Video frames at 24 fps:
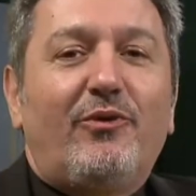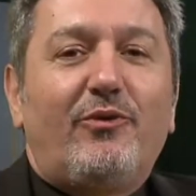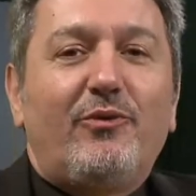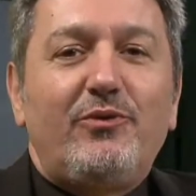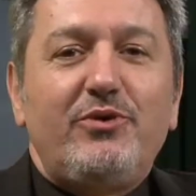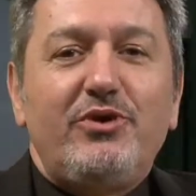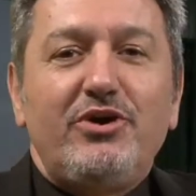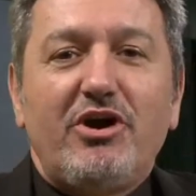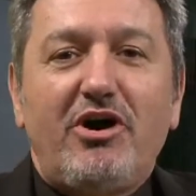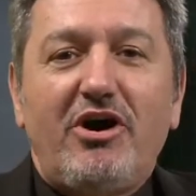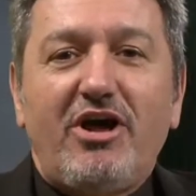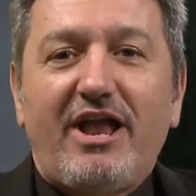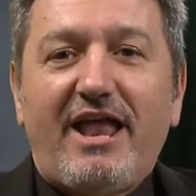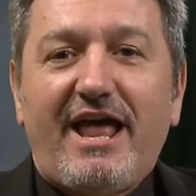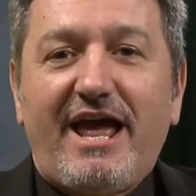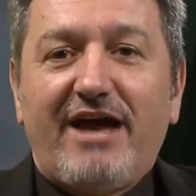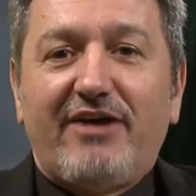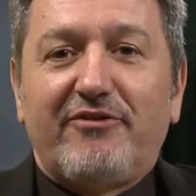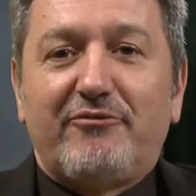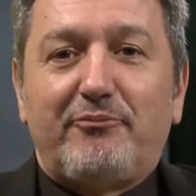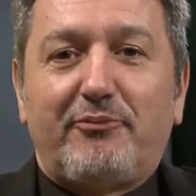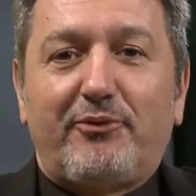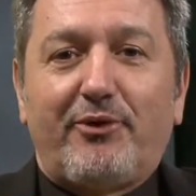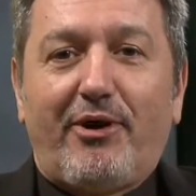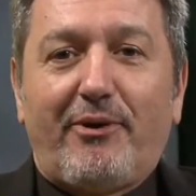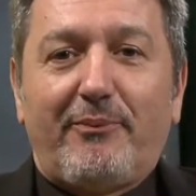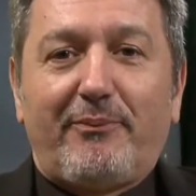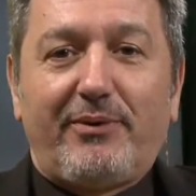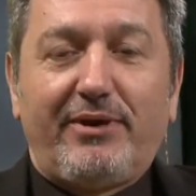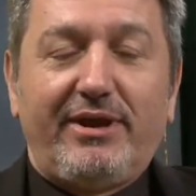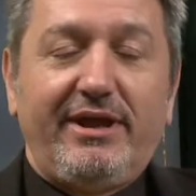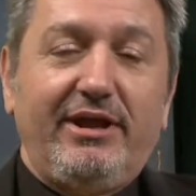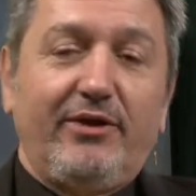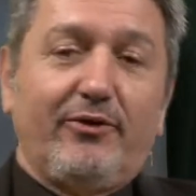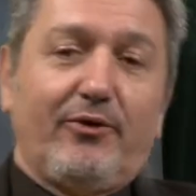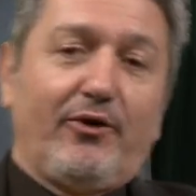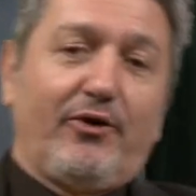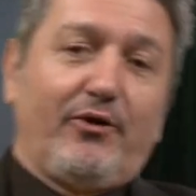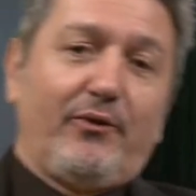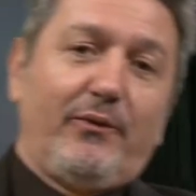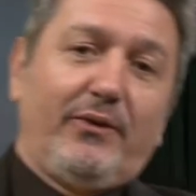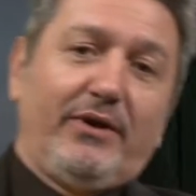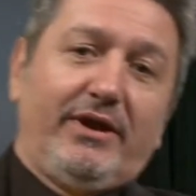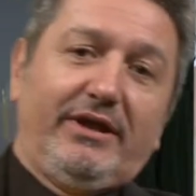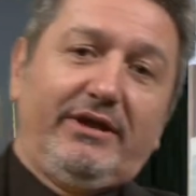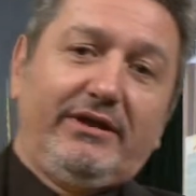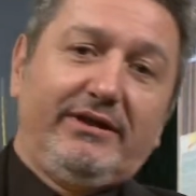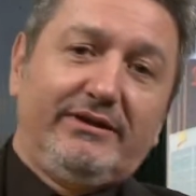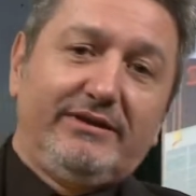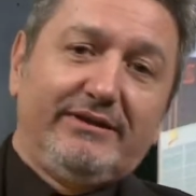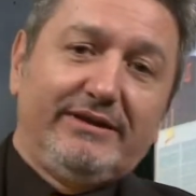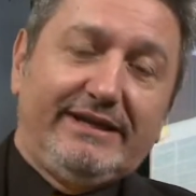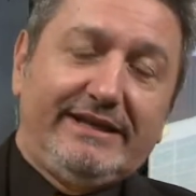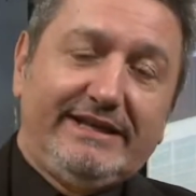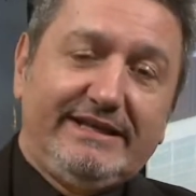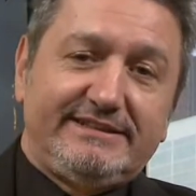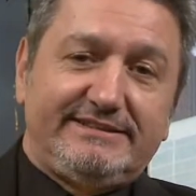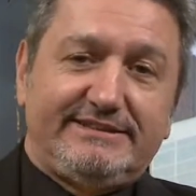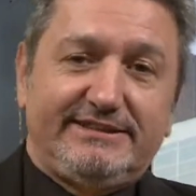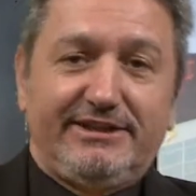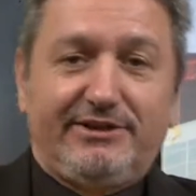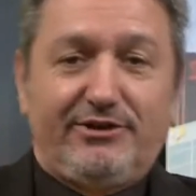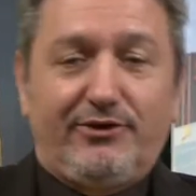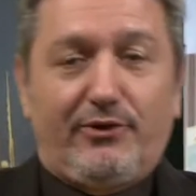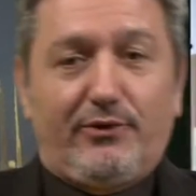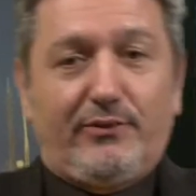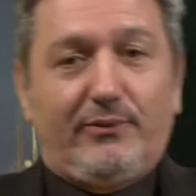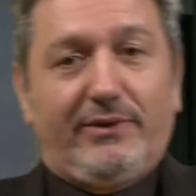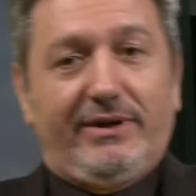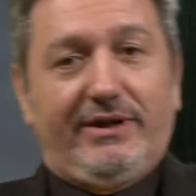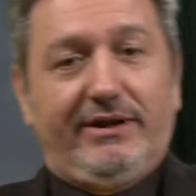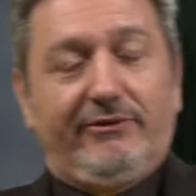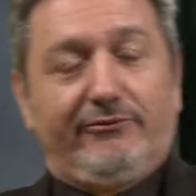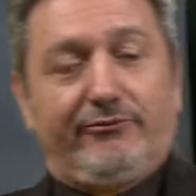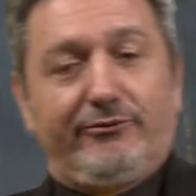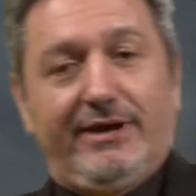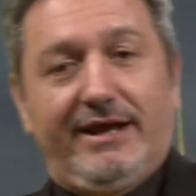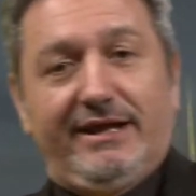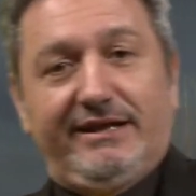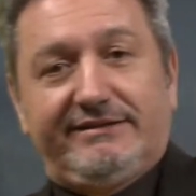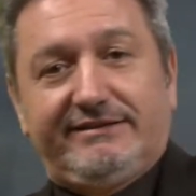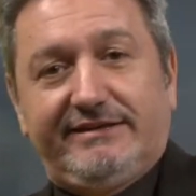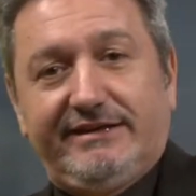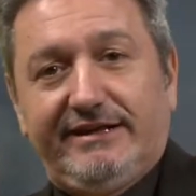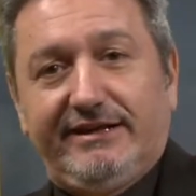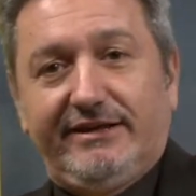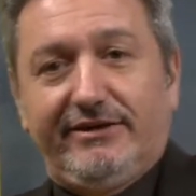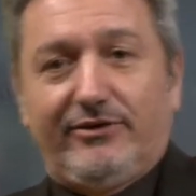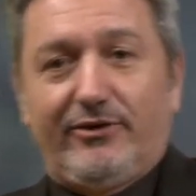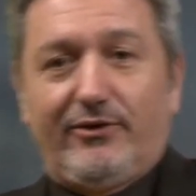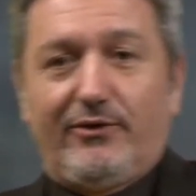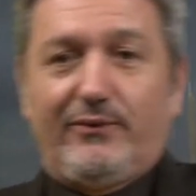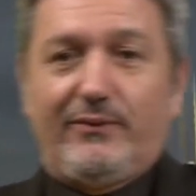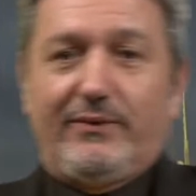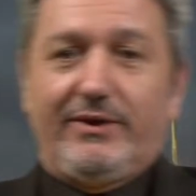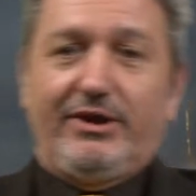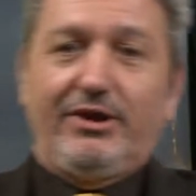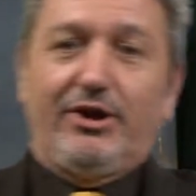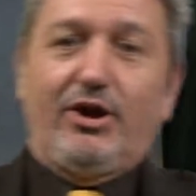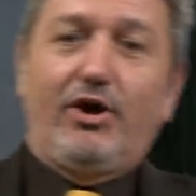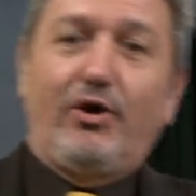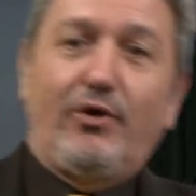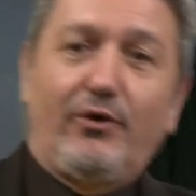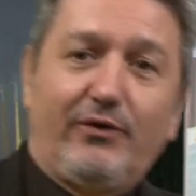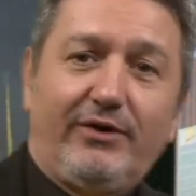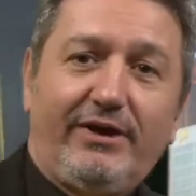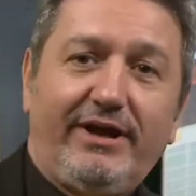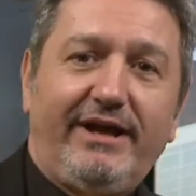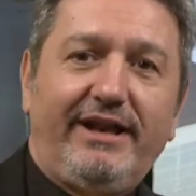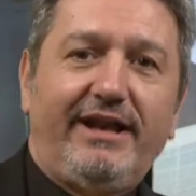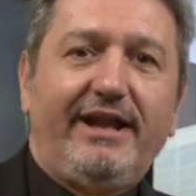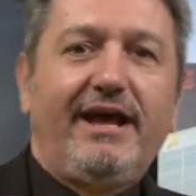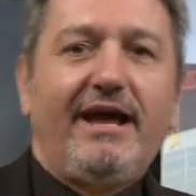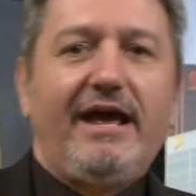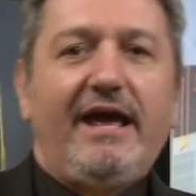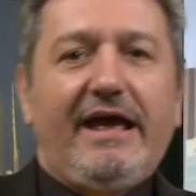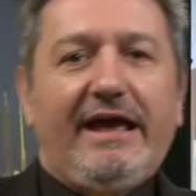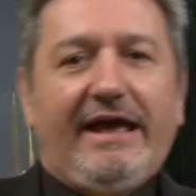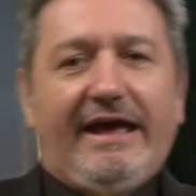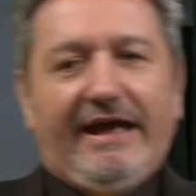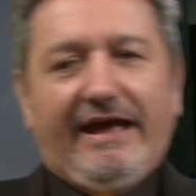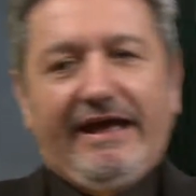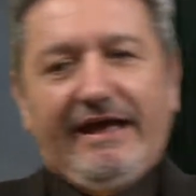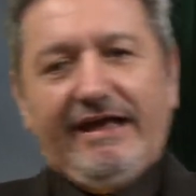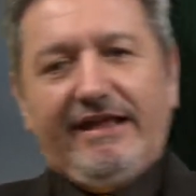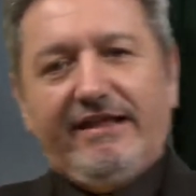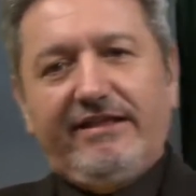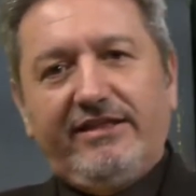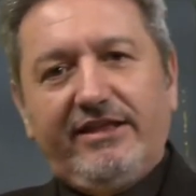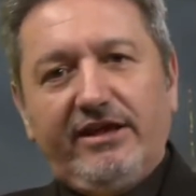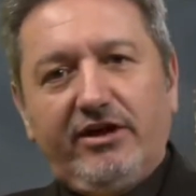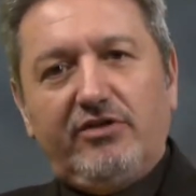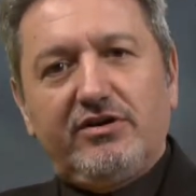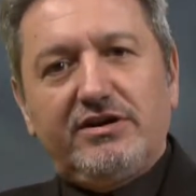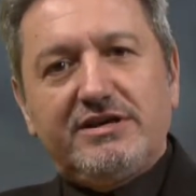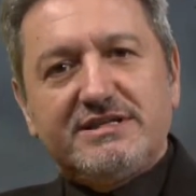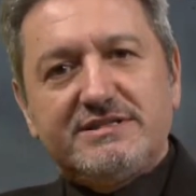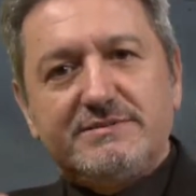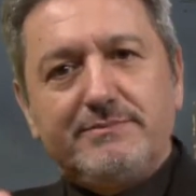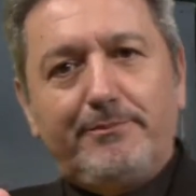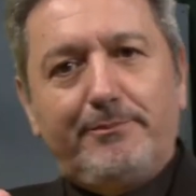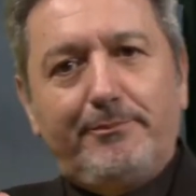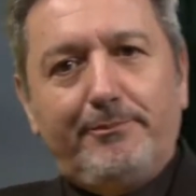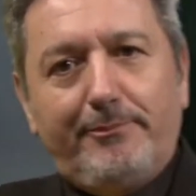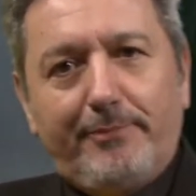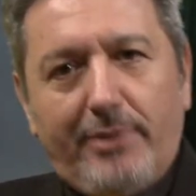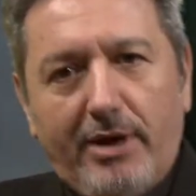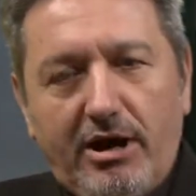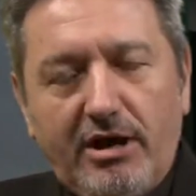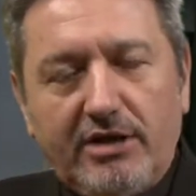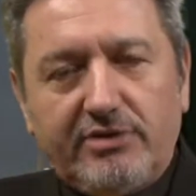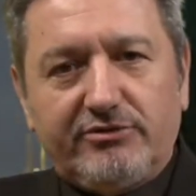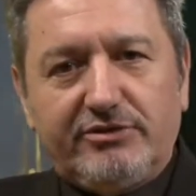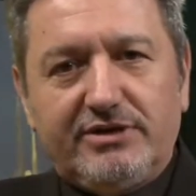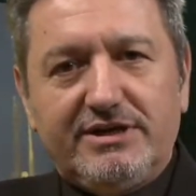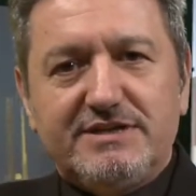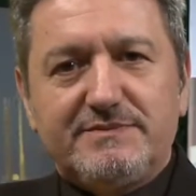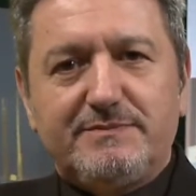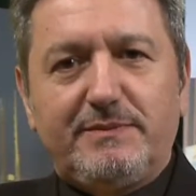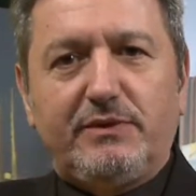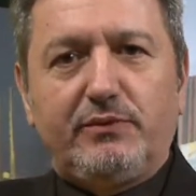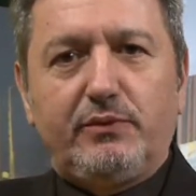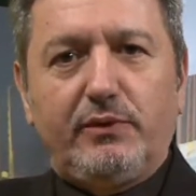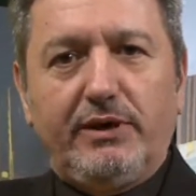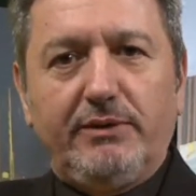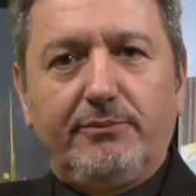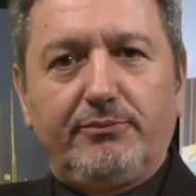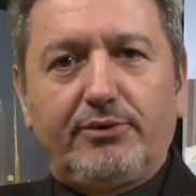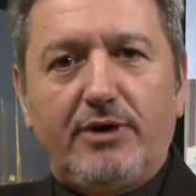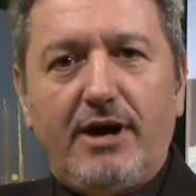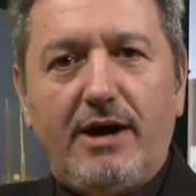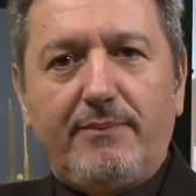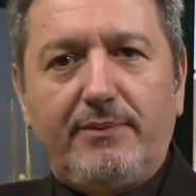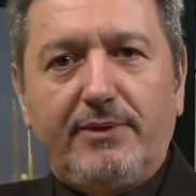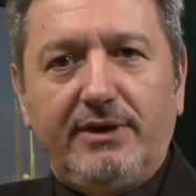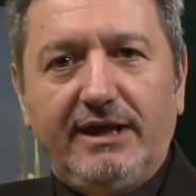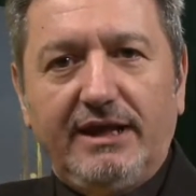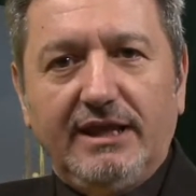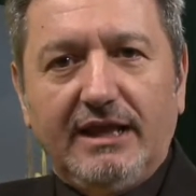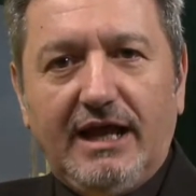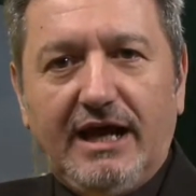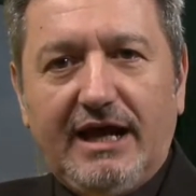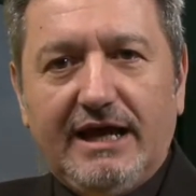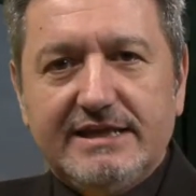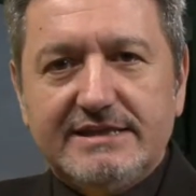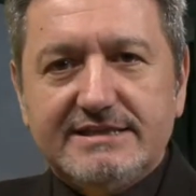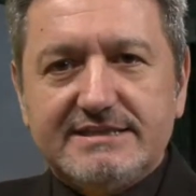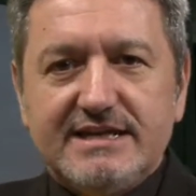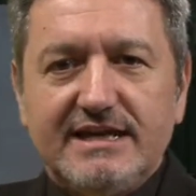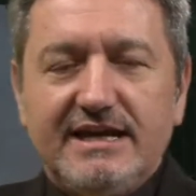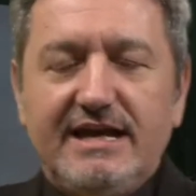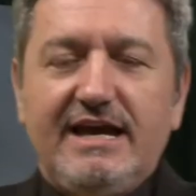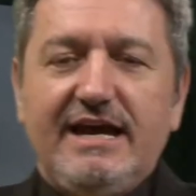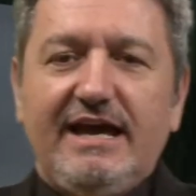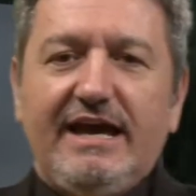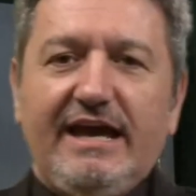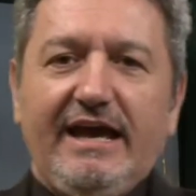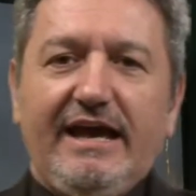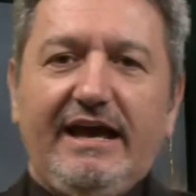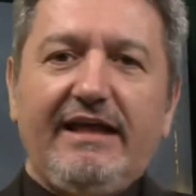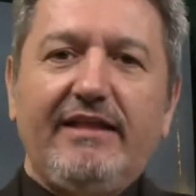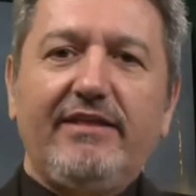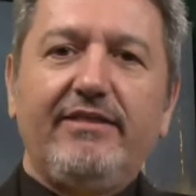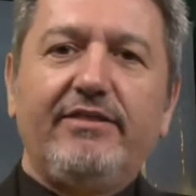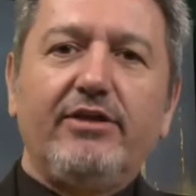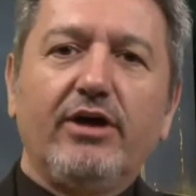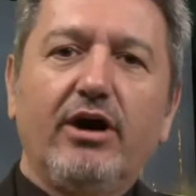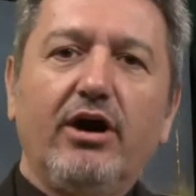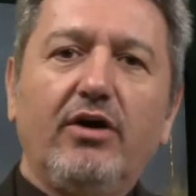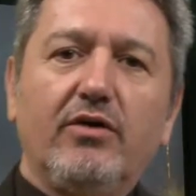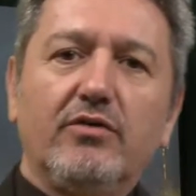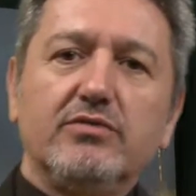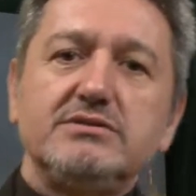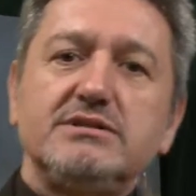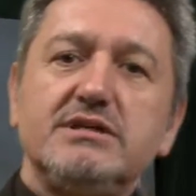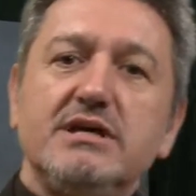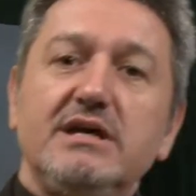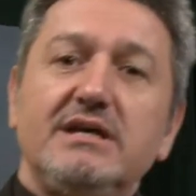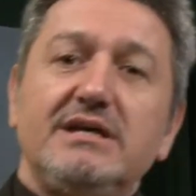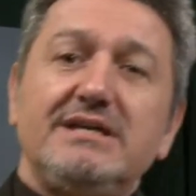We all have property, or we lease it, or we rent it, or we own it, and there is boundaries between property lines, and those